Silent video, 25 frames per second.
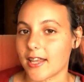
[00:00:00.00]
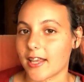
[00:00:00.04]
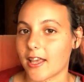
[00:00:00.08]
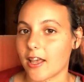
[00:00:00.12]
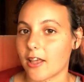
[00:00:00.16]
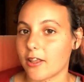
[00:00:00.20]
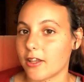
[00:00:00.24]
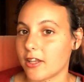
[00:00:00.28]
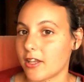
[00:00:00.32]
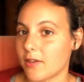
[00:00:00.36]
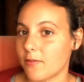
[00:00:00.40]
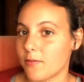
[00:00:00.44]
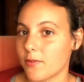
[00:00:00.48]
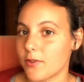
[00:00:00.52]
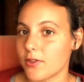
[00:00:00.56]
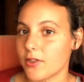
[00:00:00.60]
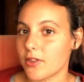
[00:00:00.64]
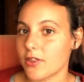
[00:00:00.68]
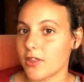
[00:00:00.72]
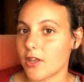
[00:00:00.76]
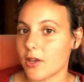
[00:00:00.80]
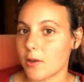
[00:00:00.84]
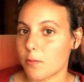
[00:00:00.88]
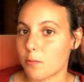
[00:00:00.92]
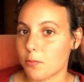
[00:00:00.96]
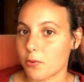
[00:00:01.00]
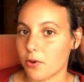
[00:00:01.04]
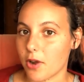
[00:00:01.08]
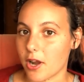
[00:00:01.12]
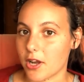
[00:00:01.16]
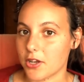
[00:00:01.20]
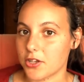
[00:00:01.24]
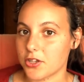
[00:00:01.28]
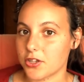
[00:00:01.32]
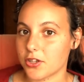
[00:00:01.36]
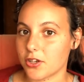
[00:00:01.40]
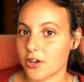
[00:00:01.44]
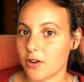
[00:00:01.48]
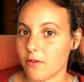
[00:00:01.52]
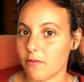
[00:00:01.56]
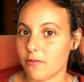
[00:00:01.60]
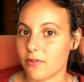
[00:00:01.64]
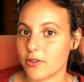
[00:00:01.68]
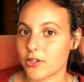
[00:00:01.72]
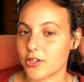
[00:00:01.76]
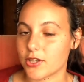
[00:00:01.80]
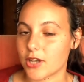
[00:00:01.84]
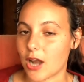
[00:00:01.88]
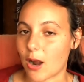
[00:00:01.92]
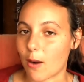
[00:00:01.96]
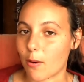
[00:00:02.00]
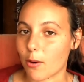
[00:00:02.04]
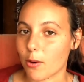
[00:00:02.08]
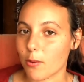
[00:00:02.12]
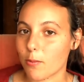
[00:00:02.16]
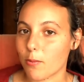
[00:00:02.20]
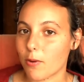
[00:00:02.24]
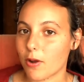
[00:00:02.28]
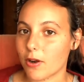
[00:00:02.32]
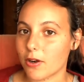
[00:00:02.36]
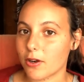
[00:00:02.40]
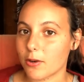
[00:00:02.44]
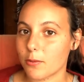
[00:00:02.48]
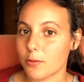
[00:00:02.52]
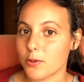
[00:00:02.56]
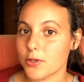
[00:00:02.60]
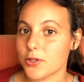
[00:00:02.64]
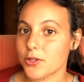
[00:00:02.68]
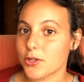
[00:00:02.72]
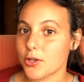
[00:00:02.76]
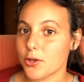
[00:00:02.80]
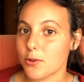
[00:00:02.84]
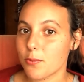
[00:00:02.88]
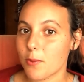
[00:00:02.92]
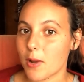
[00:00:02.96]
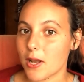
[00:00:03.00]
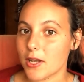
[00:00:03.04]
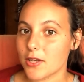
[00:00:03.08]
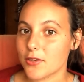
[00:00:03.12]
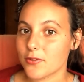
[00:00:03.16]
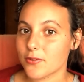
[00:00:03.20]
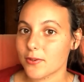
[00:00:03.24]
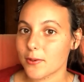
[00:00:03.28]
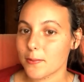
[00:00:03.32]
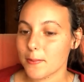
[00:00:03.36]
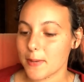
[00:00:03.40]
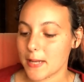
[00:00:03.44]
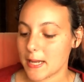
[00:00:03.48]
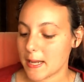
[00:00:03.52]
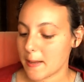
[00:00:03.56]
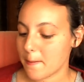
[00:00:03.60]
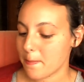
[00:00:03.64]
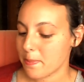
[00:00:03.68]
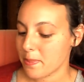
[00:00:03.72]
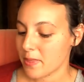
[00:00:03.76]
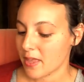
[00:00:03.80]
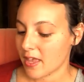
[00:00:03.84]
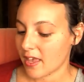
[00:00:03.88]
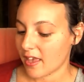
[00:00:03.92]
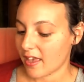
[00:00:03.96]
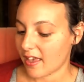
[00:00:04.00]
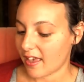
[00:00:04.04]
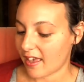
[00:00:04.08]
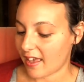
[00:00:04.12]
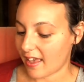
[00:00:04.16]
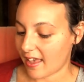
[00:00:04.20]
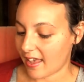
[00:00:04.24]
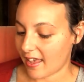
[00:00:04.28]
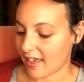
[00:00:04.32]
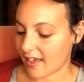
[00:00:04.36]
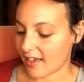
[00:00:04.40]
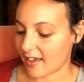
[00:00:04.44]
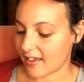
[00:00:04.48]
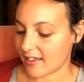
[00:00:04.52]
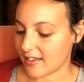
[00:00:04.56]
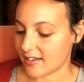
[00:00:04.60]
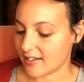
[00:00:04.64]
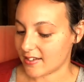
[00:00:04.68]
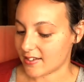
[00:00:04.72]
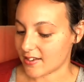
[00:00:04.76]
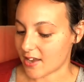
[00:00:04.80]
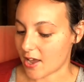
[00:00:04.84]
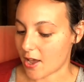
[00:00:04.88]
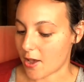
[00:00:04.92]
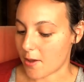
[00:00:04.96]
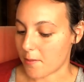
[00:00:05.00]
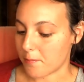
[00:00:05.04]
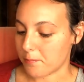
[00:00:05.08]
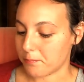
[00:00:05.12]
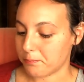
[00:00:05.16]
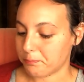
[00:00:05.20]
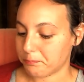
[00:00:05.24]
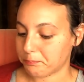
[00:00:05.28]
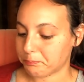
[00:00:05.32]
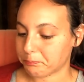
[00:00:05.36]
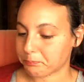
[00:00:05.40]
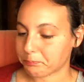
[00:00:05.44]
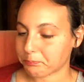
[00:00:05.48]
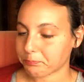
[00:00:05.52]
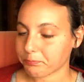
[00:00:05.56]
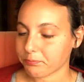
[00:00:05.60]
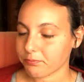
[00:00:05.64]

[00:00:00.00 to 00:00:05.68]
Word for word: Like even the pressure of the shower water was too much for me. And um,